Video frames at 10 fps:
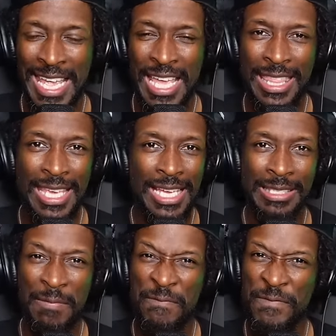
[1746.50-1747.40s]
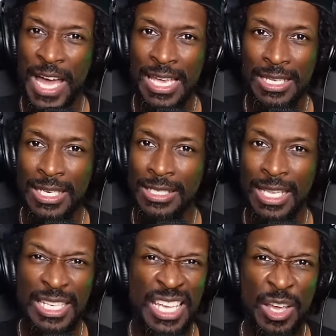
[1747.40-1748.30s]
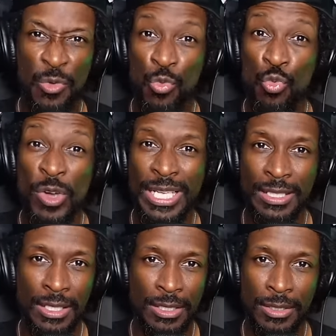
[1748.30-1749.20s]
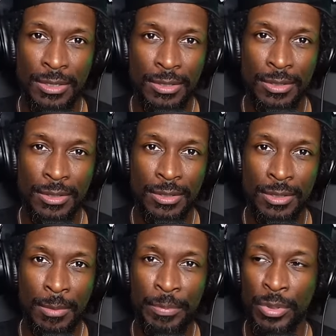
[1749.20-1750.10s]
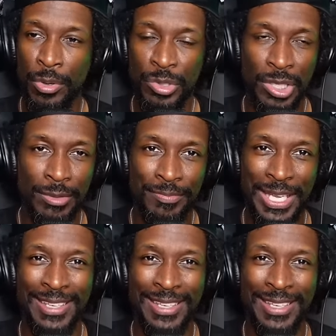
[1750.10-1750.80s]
They got some fire that they can't wait to put on you.